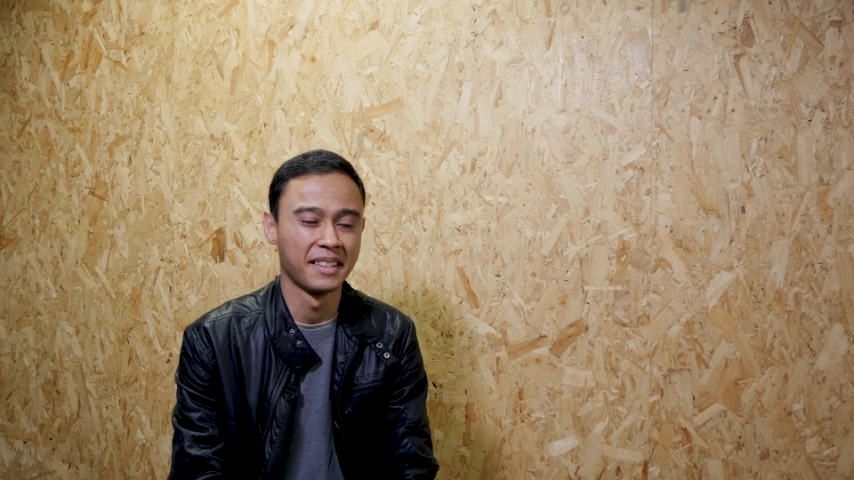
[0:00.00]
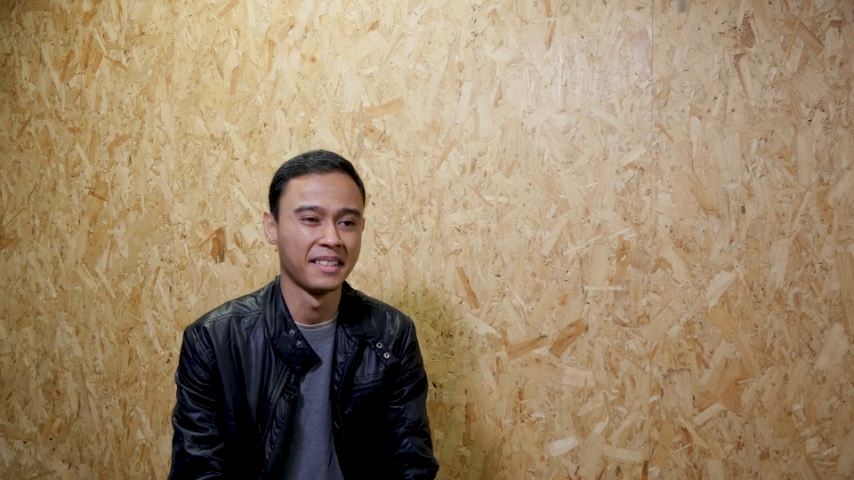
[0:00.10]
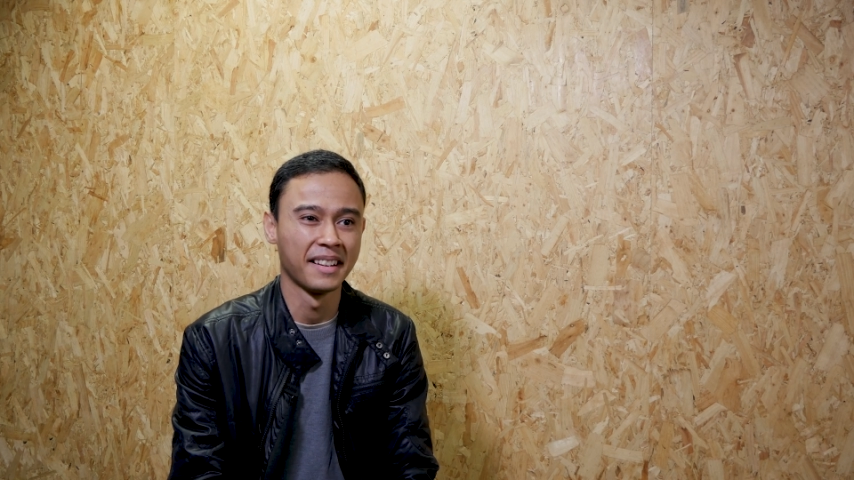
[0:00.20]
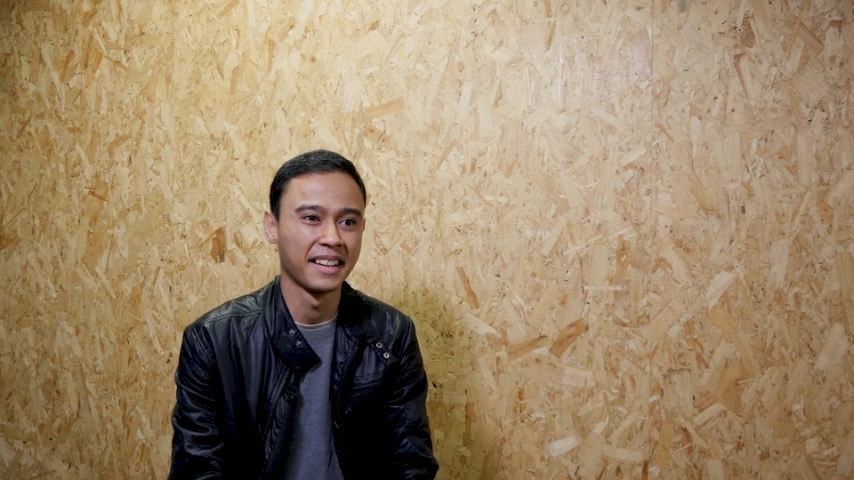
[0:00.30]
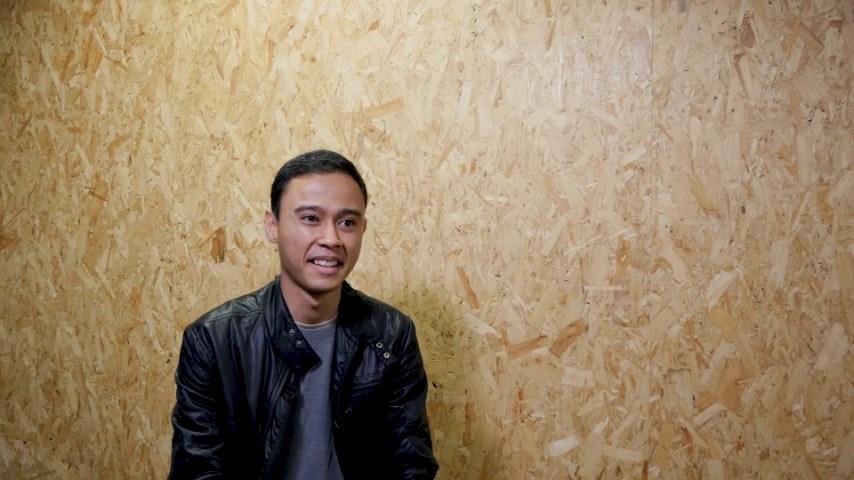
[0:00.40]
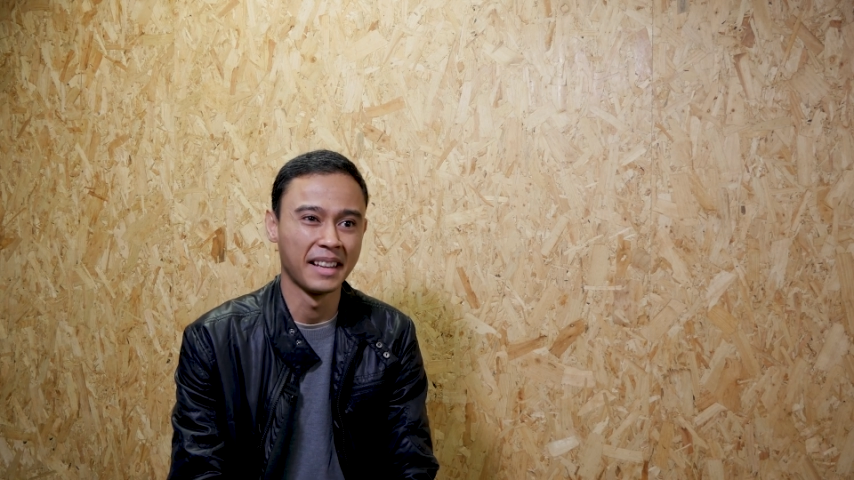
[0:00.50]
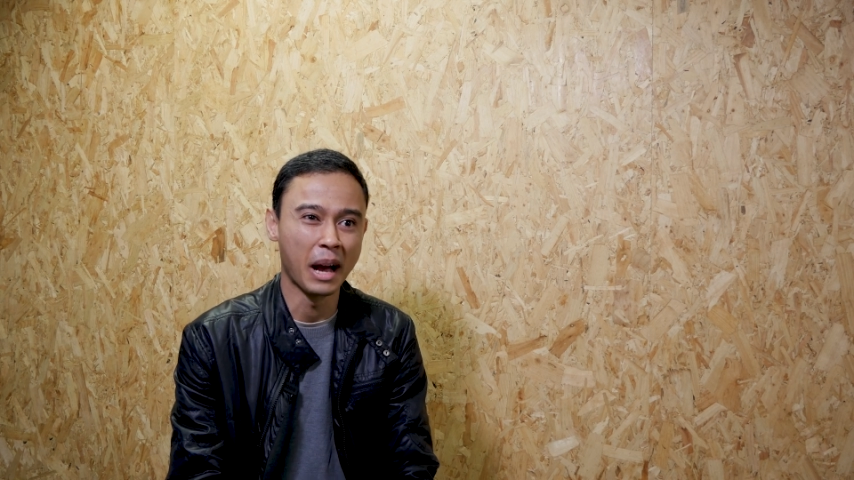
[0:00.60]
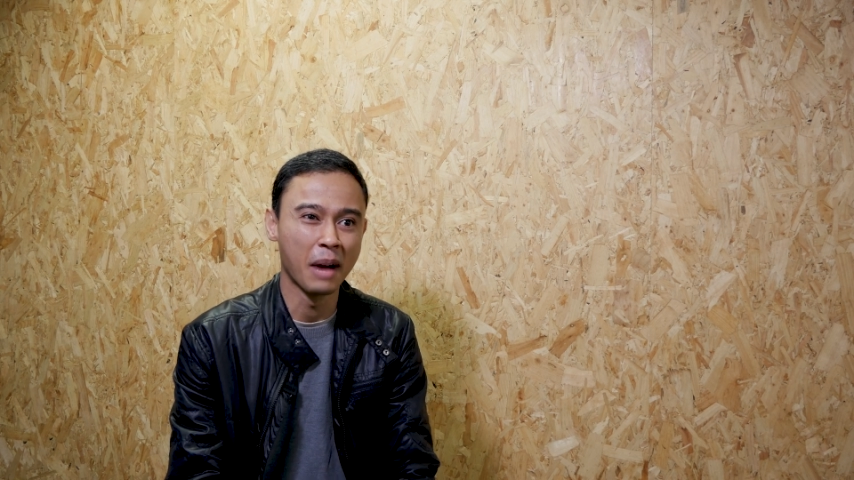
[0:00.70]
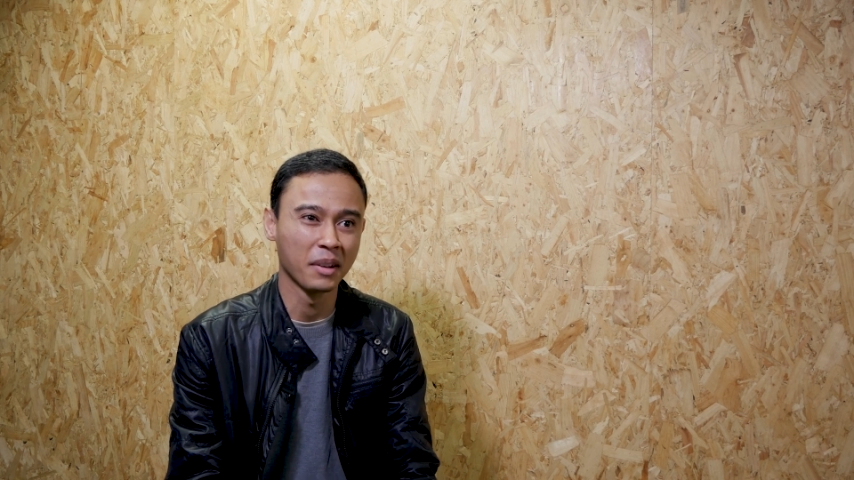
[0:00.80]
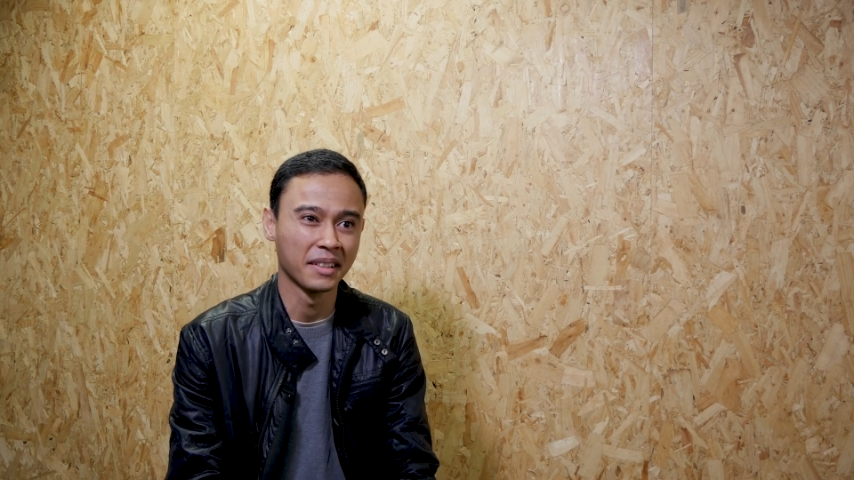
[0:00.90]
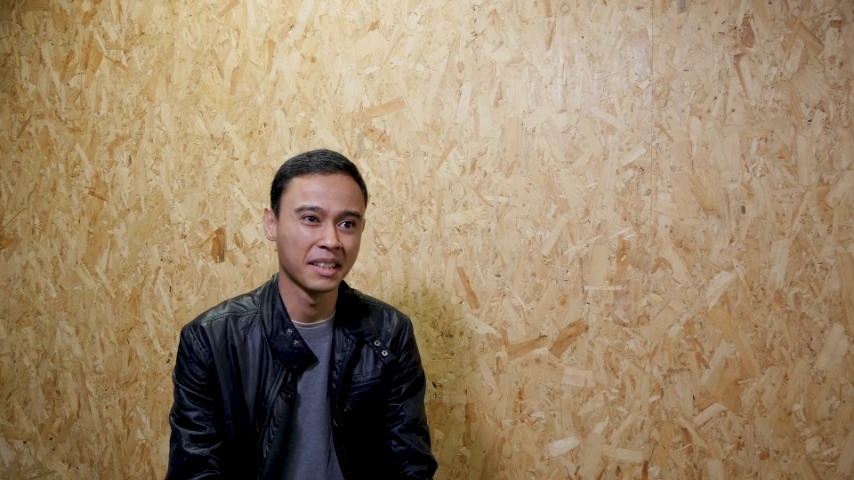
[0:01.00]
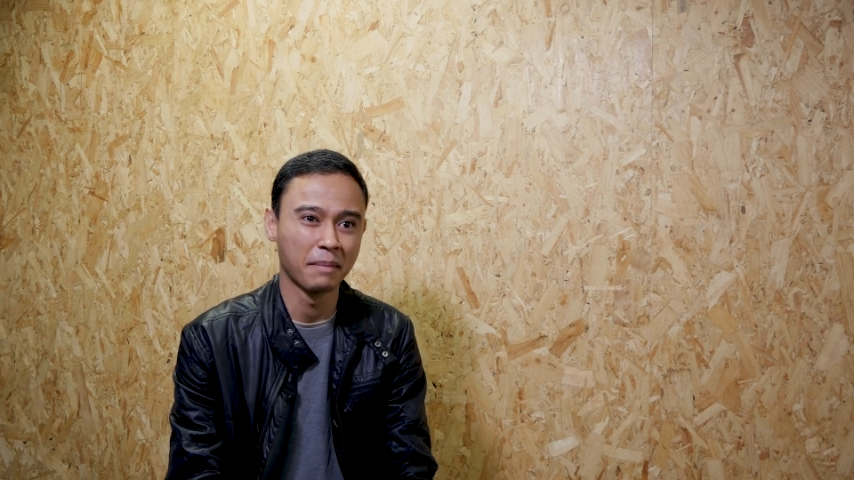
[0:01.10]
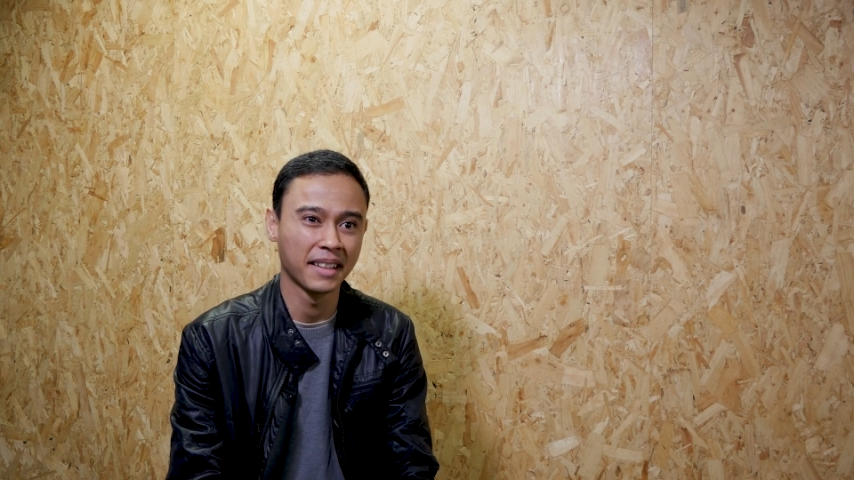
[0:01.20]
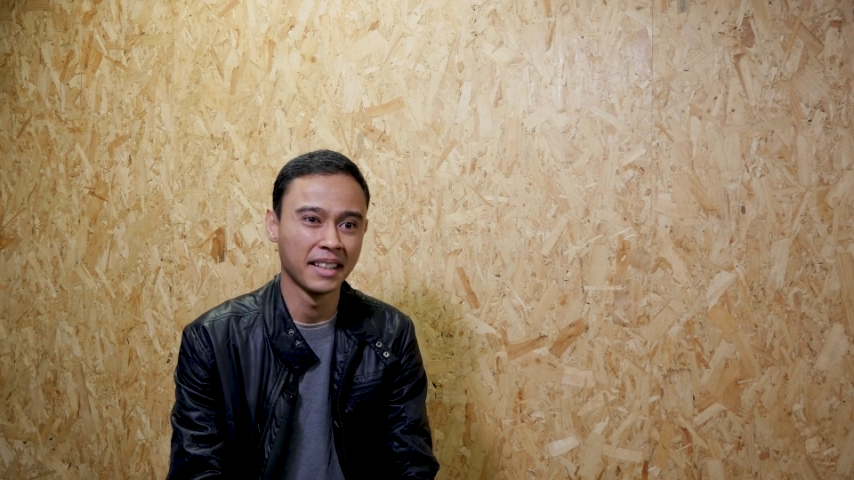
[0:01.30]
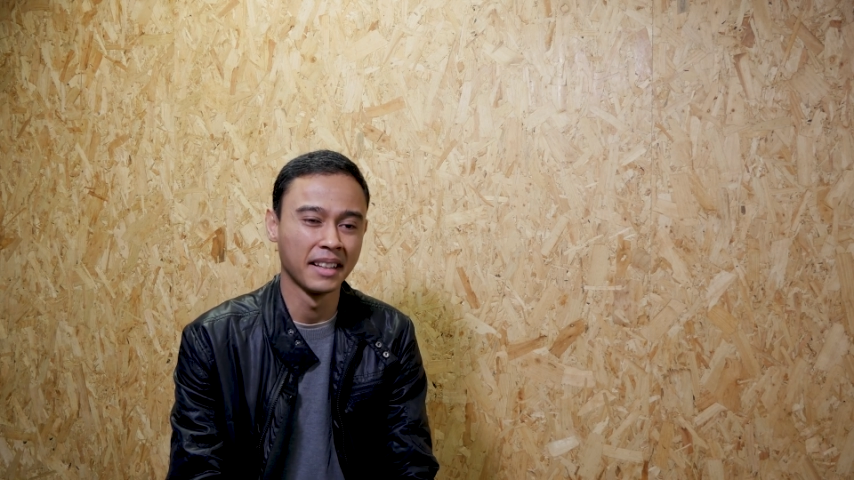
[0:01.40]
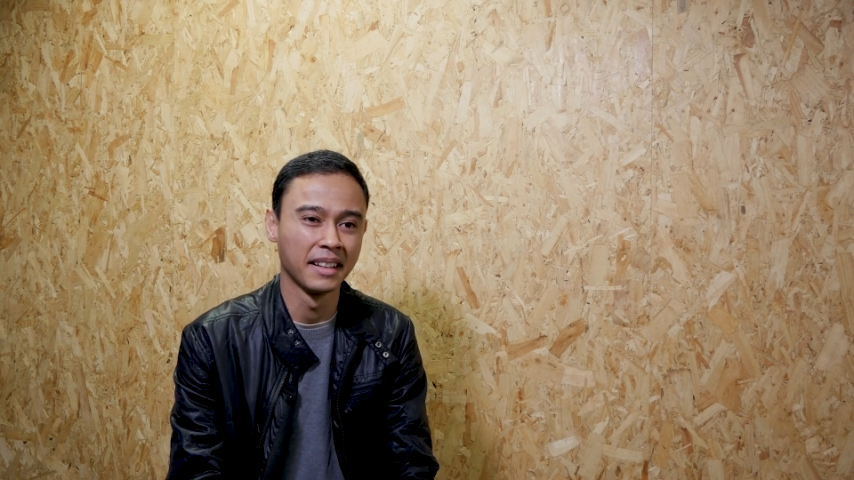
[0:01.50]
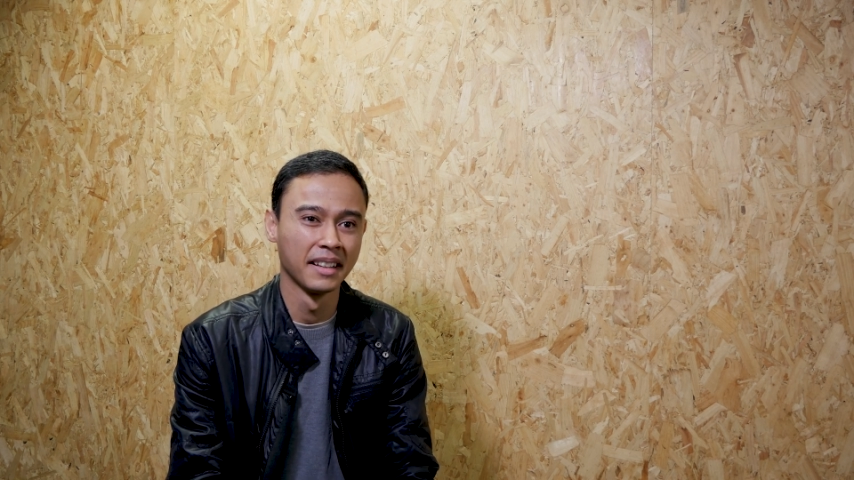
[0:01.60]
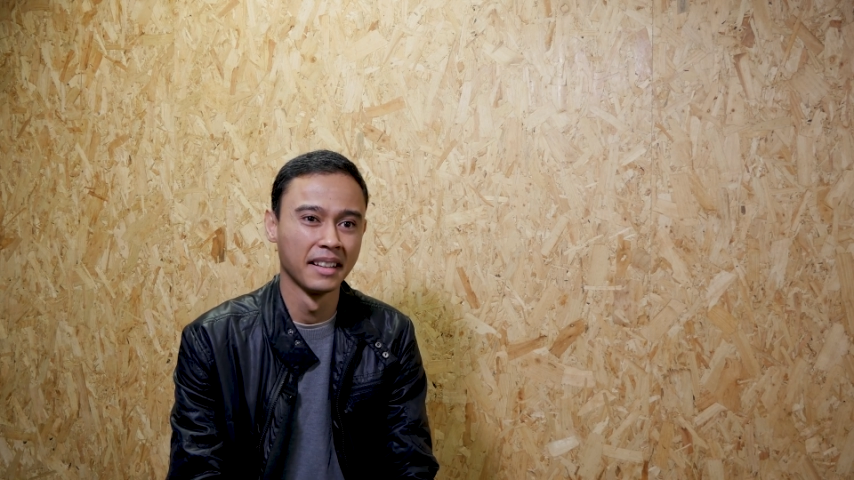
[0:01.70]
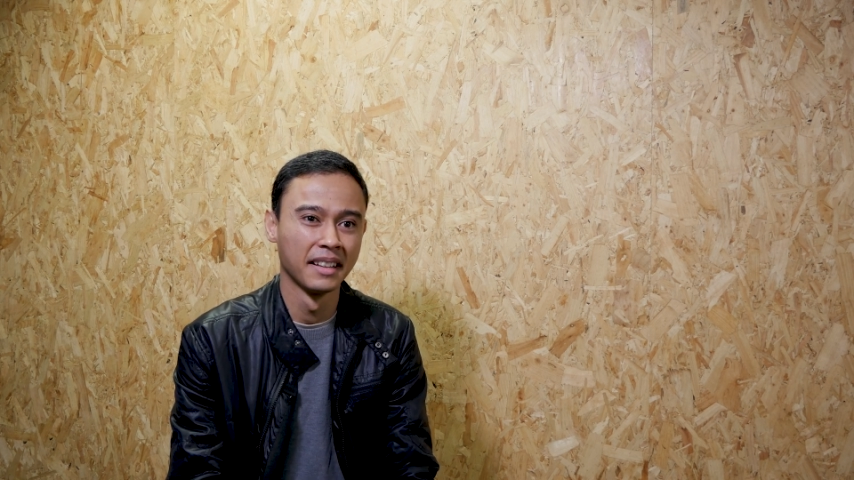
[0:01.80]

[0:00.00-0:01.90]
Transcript: you know, like he, I wasn't expecting